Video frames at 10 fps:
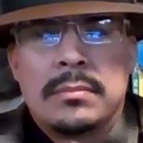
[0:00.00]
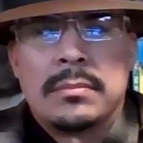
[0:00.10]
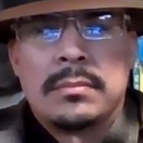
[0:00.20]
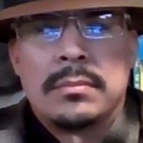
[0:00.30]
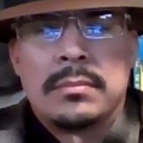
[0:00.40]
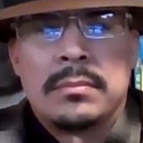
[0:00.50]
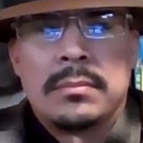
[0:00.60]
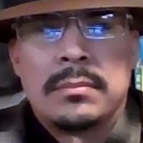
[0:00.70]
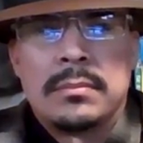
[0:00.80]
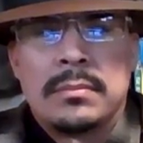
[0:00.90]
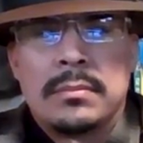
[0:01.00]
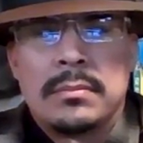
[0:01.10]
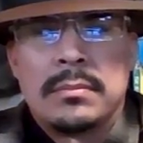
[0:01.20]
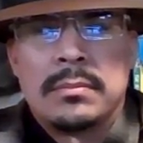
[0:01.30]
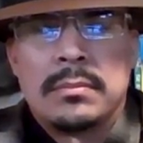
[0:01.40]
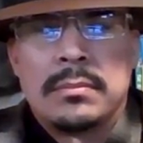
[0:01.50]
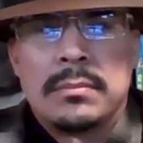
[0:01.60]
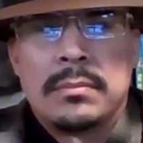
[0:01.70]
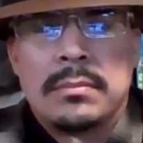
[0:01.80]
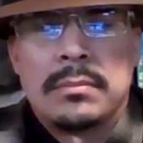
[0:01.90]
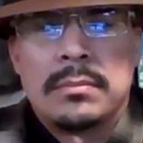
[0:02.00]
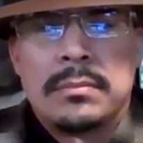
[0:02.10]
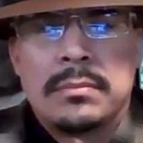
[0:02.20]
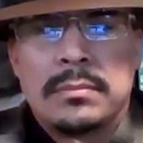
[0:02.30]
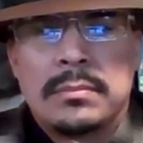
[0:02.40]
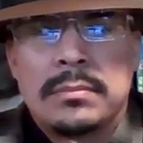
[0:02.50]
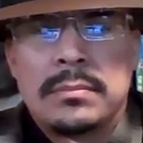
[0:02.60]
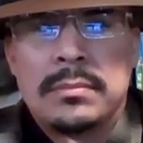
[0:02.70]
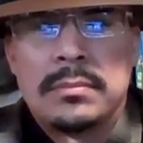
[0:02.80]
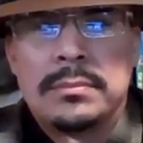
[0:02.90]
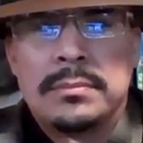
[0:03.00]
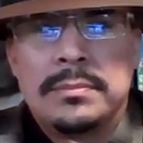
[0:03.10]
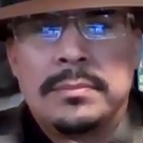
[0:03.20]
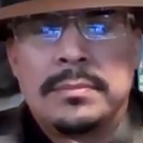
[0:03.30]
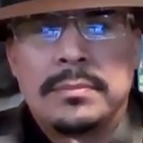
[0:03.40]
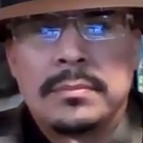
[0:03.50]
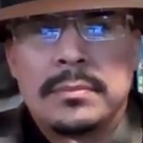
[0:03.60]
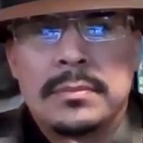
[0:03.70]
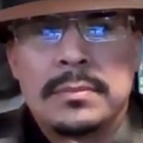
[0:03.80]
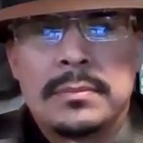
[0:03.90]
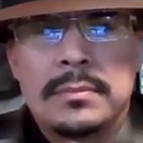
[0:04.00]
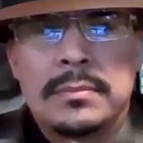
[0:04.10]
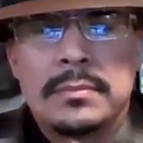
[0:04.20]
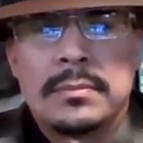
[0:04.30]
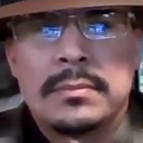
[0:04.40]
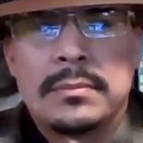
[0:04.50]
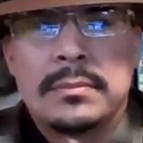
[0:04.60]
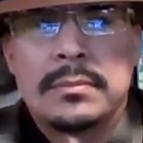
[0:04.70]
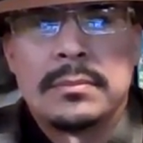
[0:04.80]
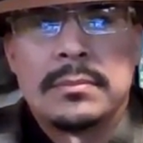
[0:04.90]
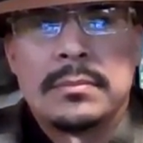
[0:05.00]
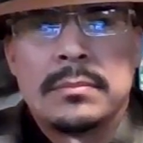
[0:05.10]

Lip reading: The person shown says nothing.